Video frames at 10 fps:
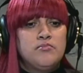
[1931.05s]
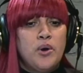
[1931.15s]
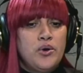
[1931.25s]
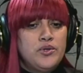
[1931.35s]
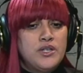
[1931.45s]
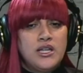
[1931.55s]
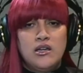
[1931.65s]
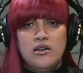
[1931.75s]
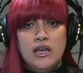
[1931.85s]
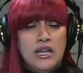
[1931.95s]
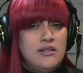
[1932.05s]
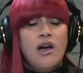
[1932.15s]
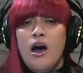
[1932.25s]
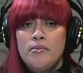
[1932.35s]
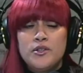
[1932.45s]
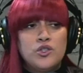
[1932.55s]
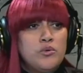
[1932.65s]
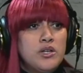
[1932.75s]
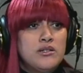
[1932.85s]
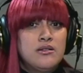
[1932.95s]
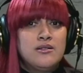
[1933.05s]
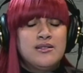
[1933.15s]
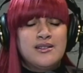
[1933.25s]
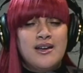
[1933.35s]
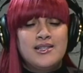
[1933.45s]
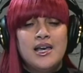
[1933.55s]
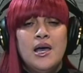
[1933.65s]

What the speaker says: post any topics you want us to discuss.